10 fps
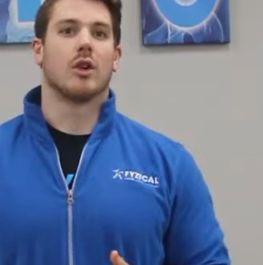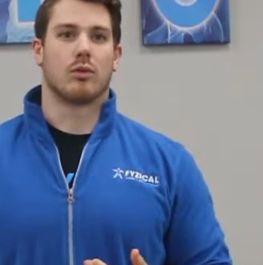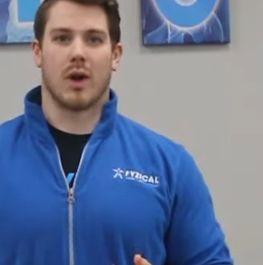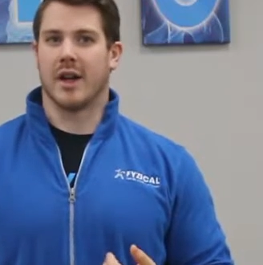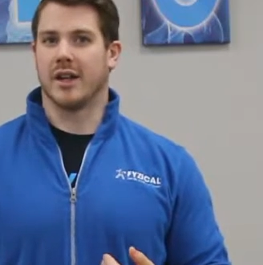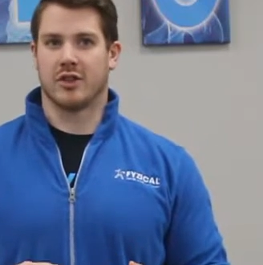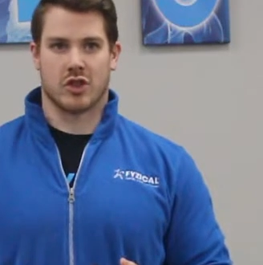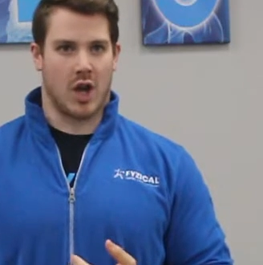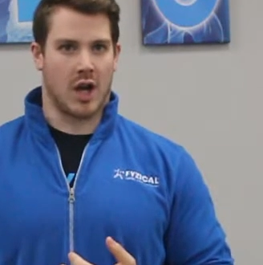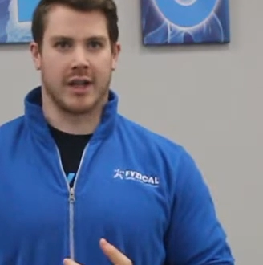running,
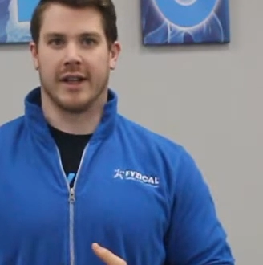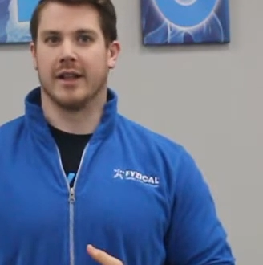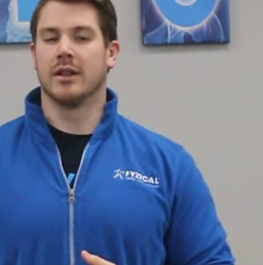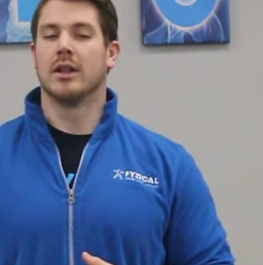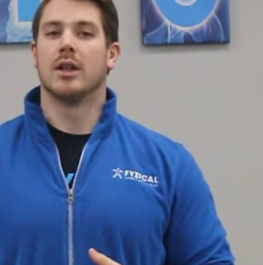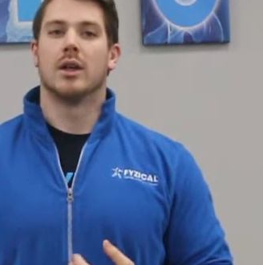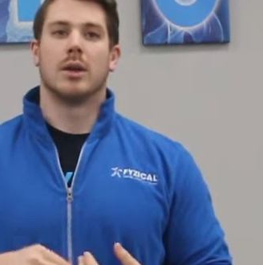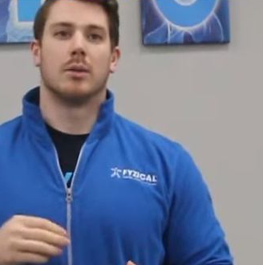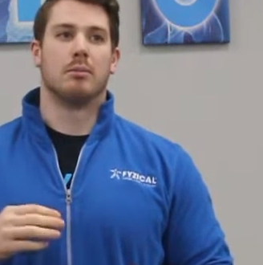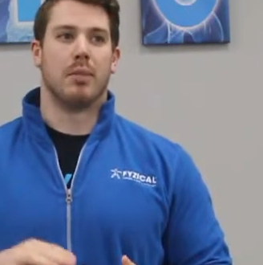jogging,
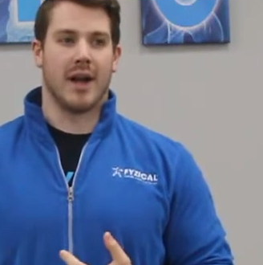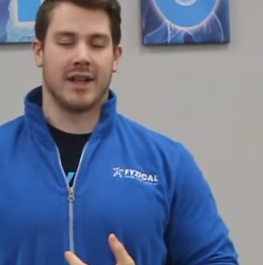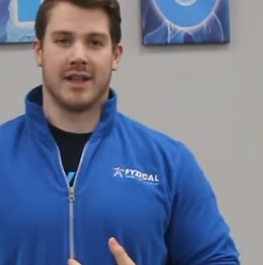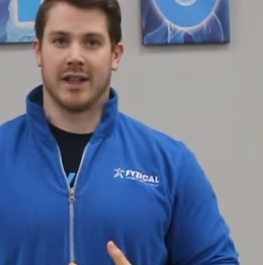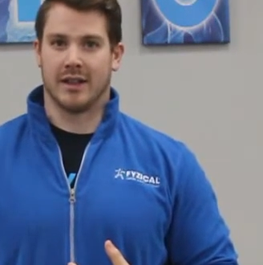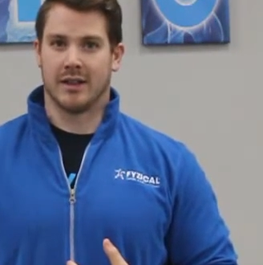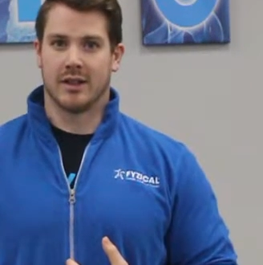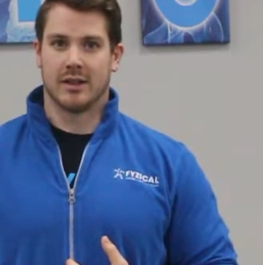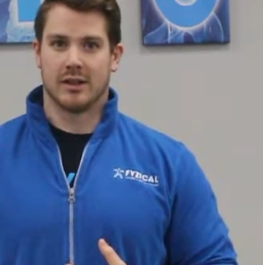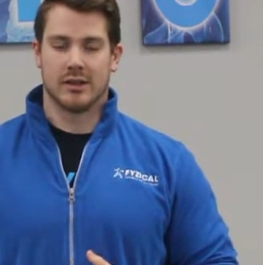biking,
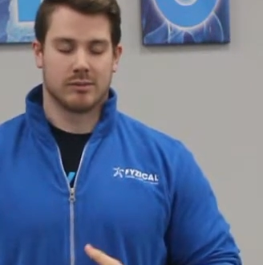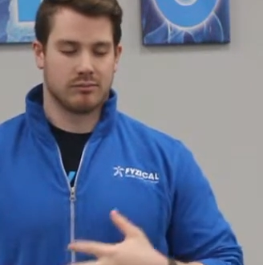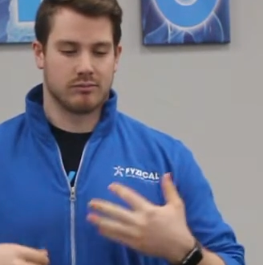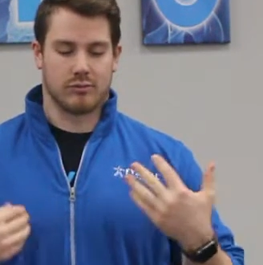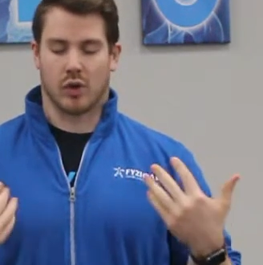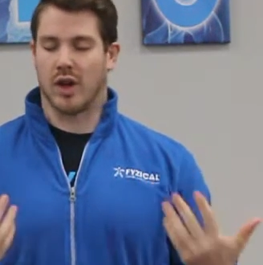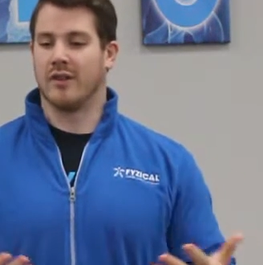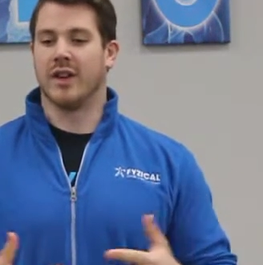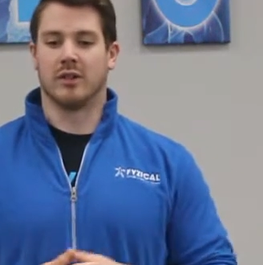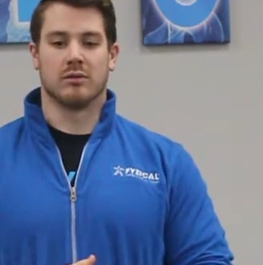or
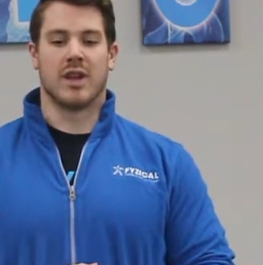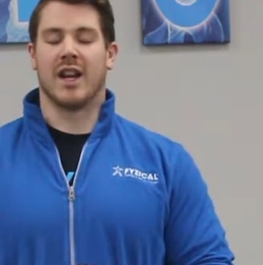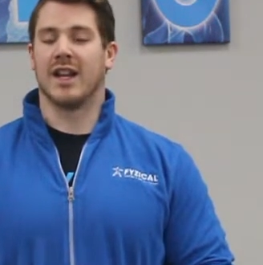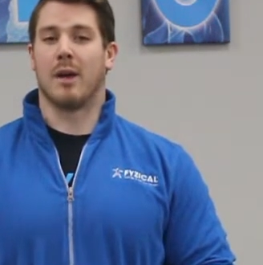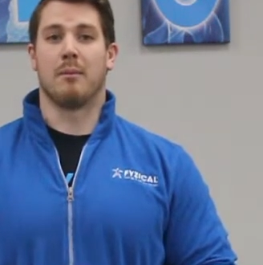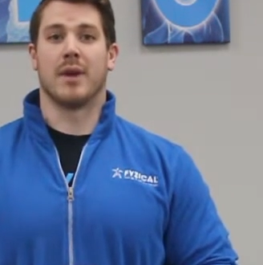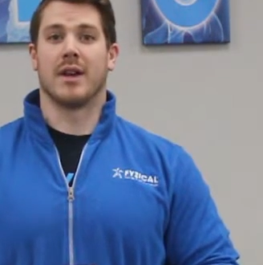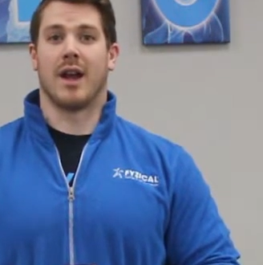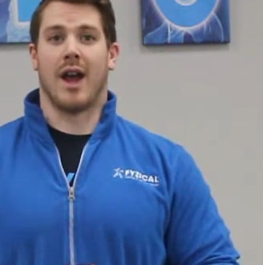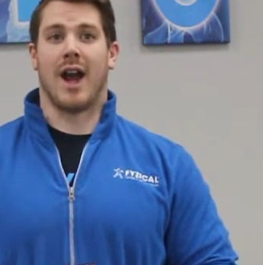even getting up and
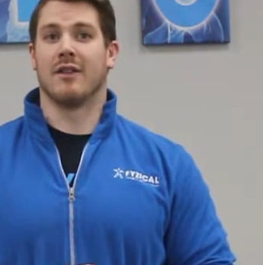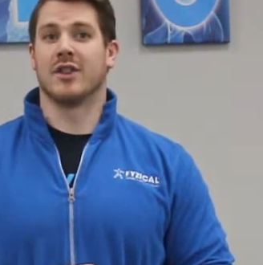out of